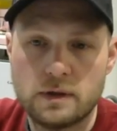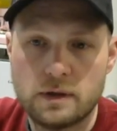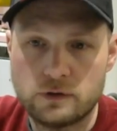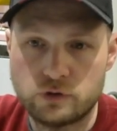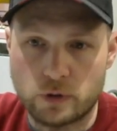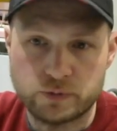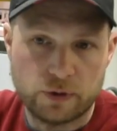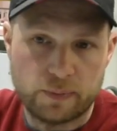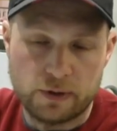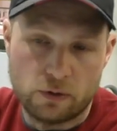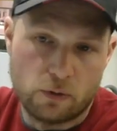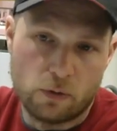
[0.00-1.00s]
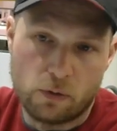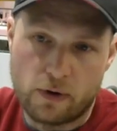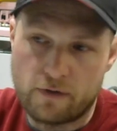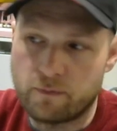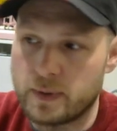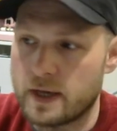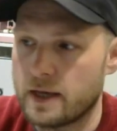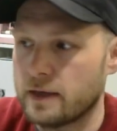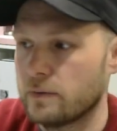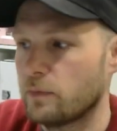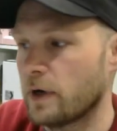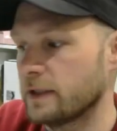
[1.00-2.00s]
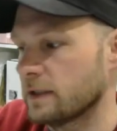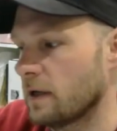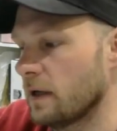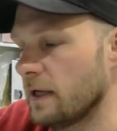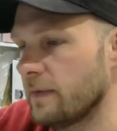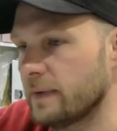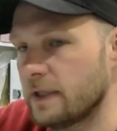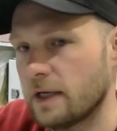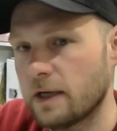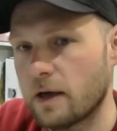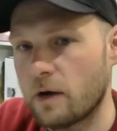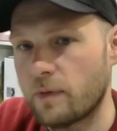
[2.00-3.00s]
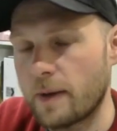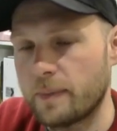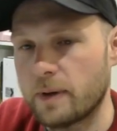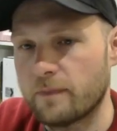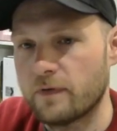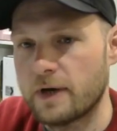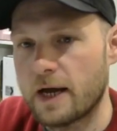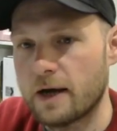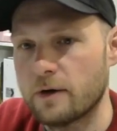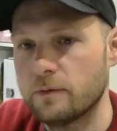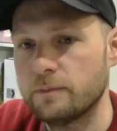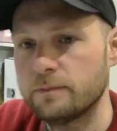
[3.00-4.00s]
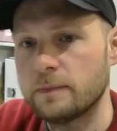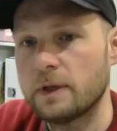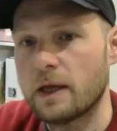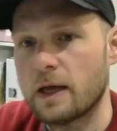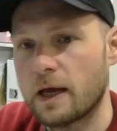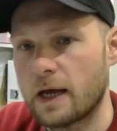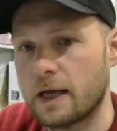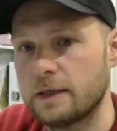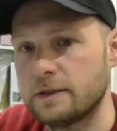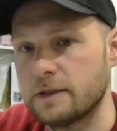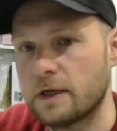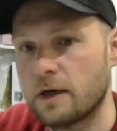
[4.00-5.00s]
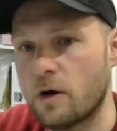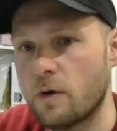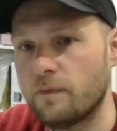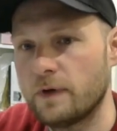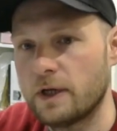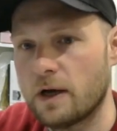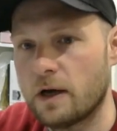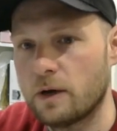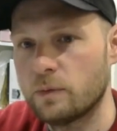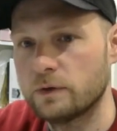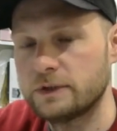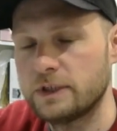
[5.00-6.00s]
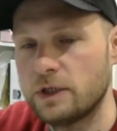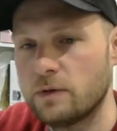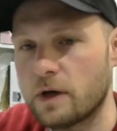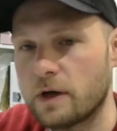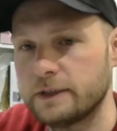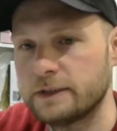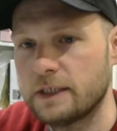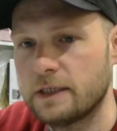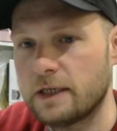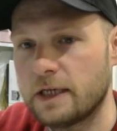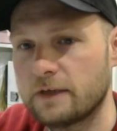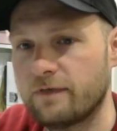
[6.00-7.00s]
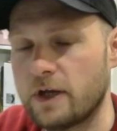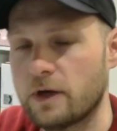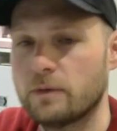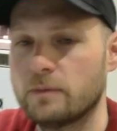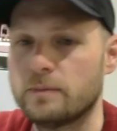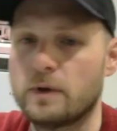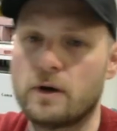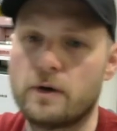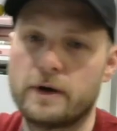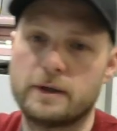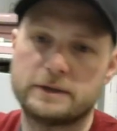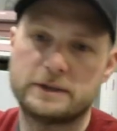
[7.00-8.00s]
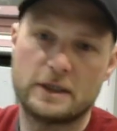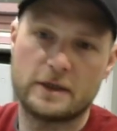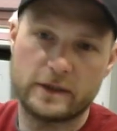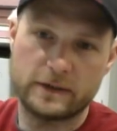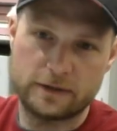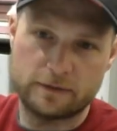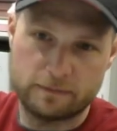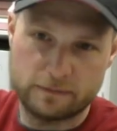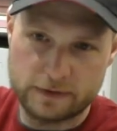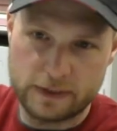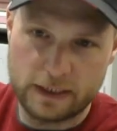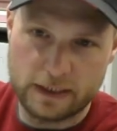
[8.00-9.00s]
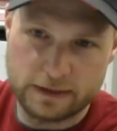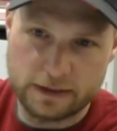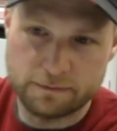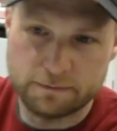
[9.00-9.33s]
dropshipping or FBA. Right, I'll leave it there. I'll wrap it up for now, and hopefully I will see you guys in the next video. All right, see you guys. Take it easy.